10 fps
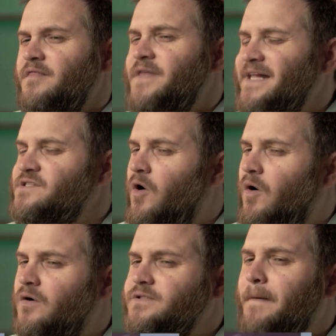That's
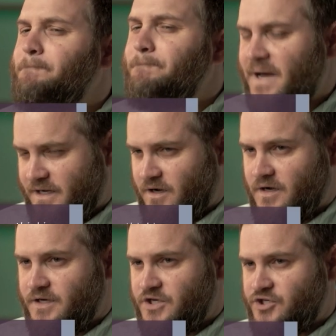called
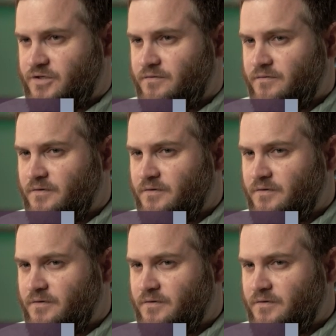metacognition.